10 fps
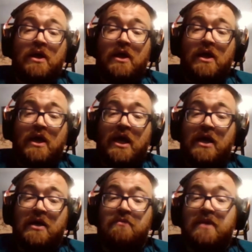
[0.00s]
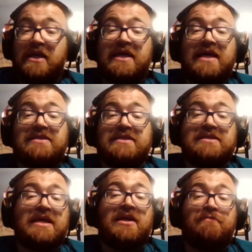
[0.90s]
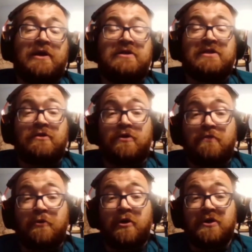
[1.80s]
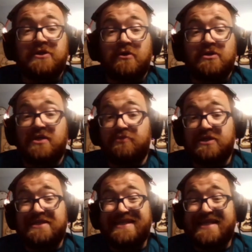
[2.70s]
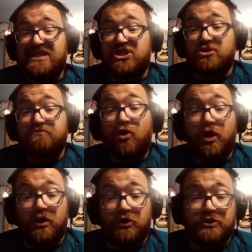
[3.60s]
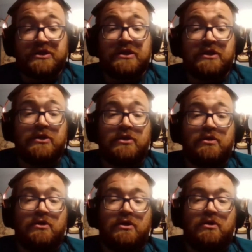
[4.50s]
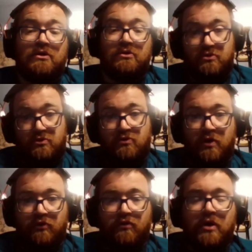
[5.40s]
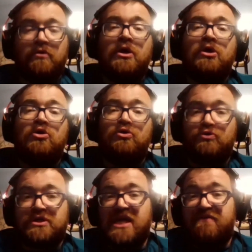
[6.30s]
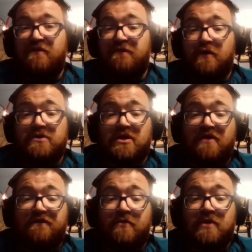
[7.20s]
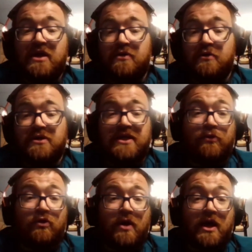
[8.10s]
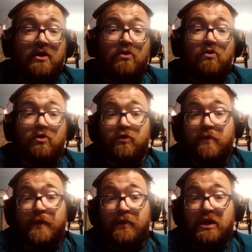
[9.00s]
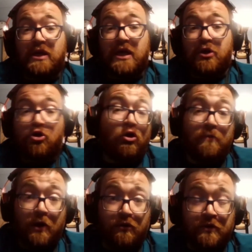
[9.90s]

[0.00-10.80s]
And in many cases, independents and third parties are simply seen as spoilers, quote unquote, who siphon votes off from either the Democrat or the Republican candidate, or both.